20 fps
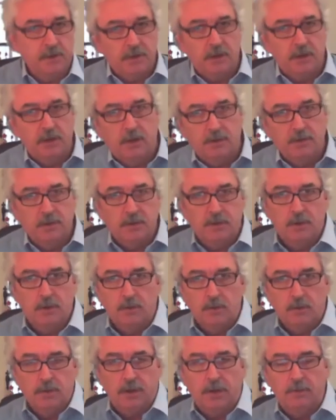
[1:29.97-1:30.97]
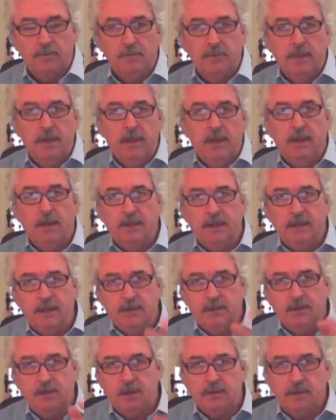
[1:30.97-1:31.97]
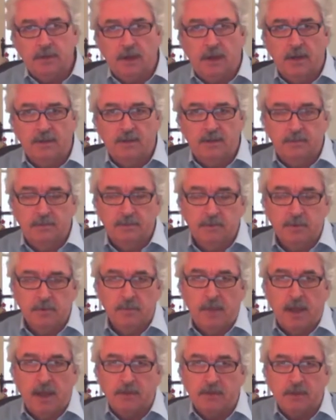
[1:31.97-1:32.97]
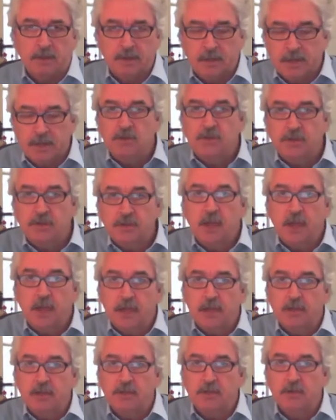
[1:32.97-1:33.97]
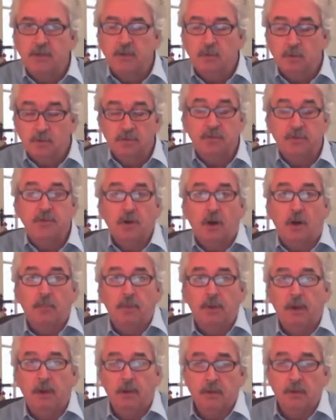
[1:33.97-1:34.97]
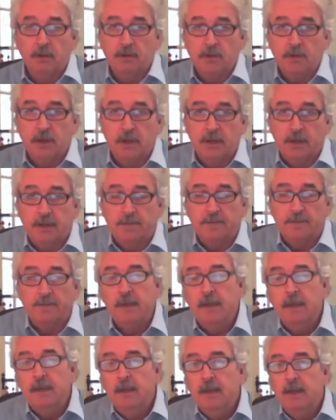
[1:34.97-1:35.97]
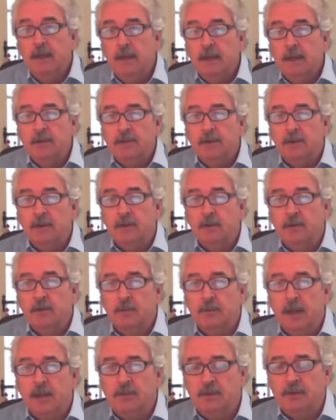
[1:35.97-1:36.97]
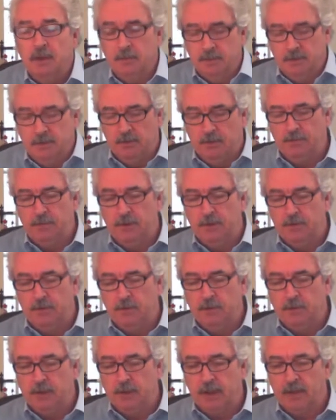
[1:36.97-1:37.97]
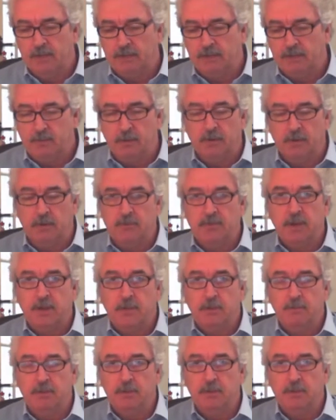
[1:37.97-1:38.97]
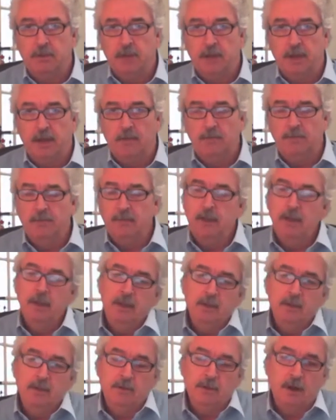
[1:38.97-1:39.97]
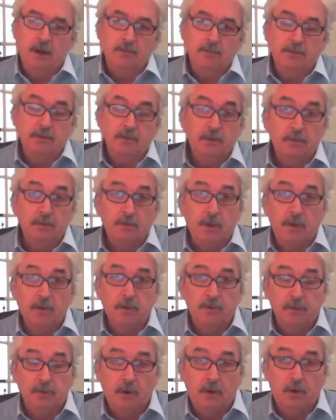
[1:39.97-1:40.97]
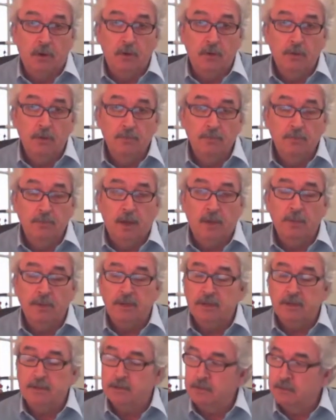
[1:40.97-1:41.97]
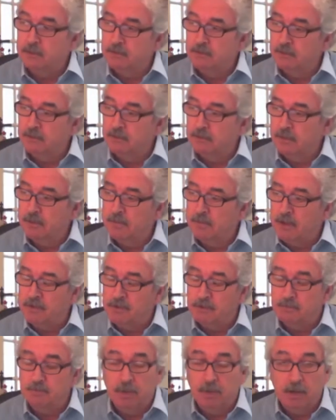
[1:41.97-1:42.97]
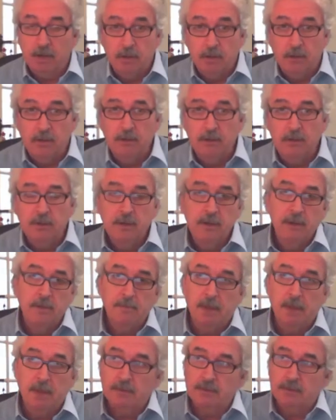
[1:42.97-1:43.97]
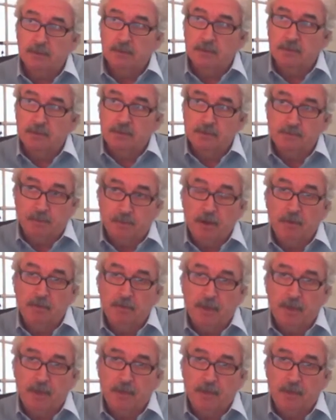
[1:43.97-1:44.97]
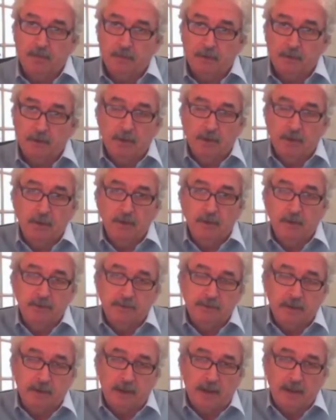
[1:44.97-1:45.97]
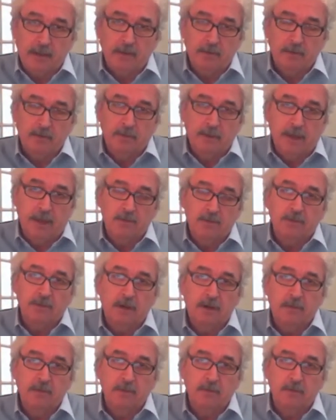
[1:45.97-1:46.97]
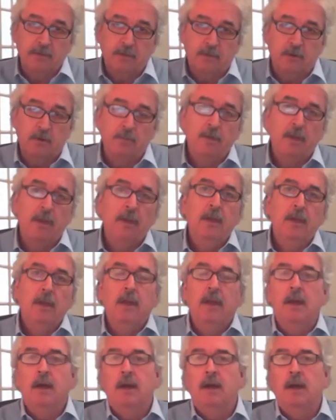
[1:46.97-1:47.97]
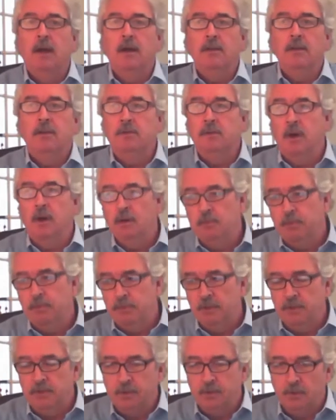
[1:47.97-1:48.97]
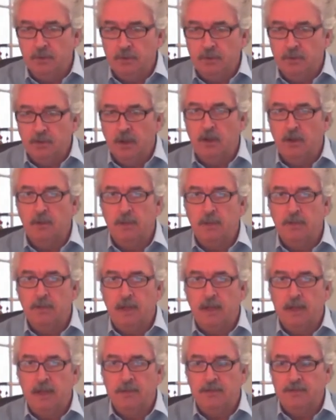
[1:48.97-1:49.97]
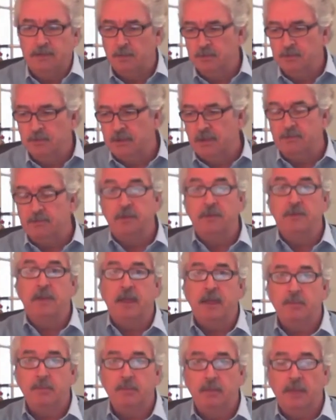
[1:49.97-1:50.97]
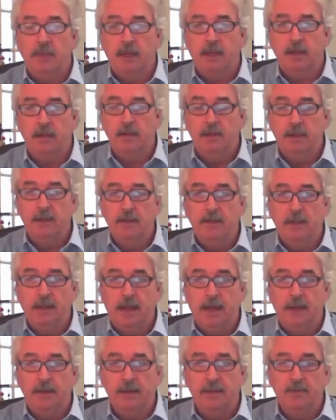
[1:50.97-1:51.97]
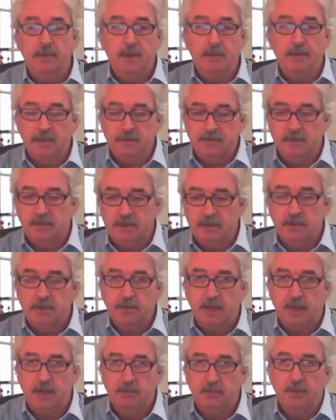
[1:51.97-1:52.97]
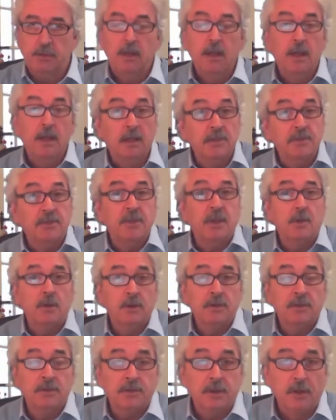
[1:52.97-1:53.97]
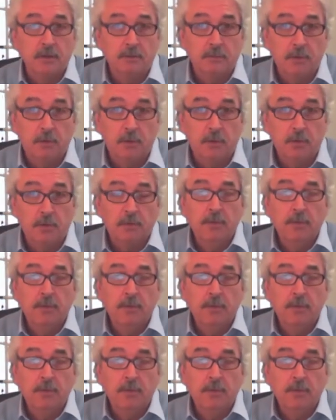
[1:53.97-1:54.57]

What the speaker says: It's a logical order, and each of those items you imagine at each stage will stop along the journey. So you'd imagine opening your front door gate and there's a bottle of shampoo there. You go up to your front door and we need to imagine balloon, maybe someone's birthday, they've got a balloon hanging on the outside of your door. You open the door, you go in there, someone's left a table there in the landing, maybe it's a new table, and so on and so forth.